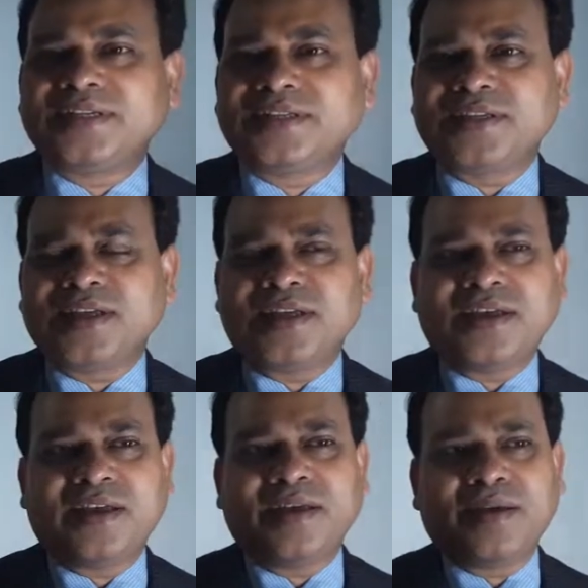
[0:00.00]
this
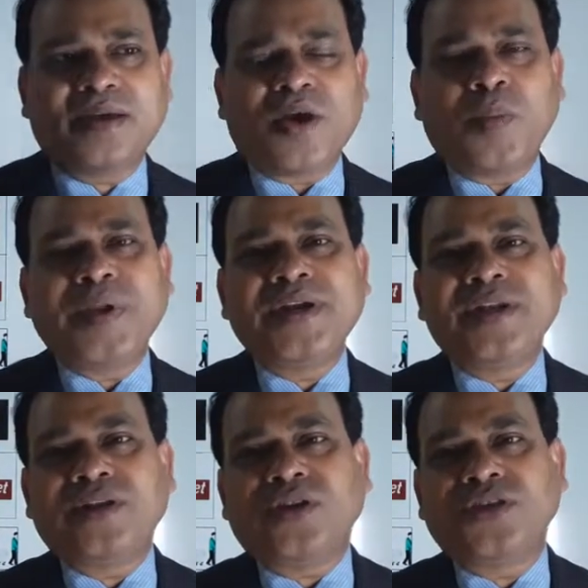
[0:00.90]

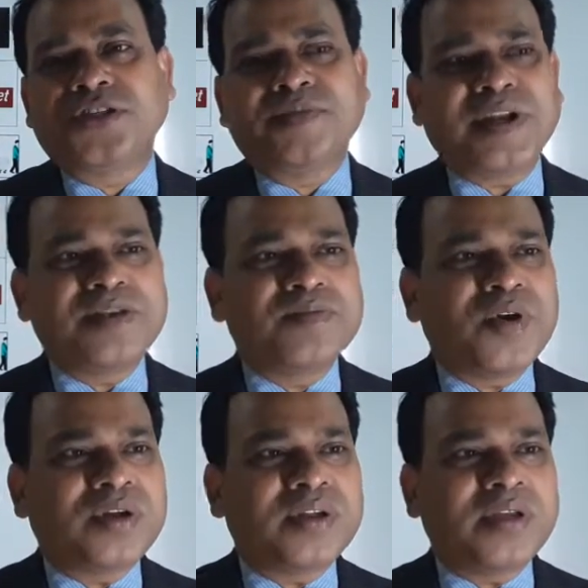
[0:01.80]
operating cost is very
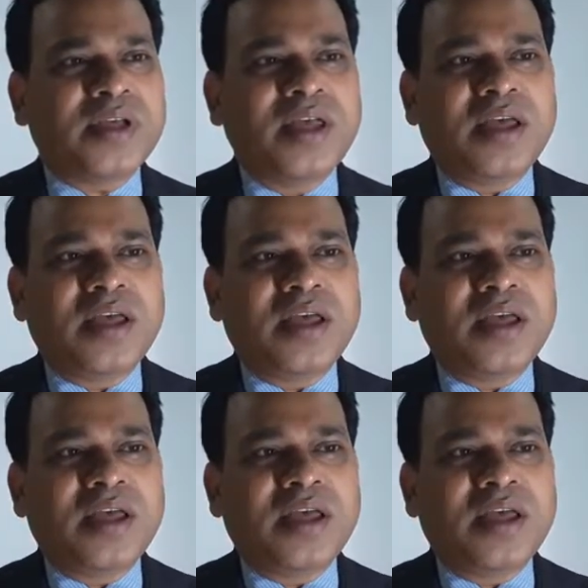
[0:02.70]
important.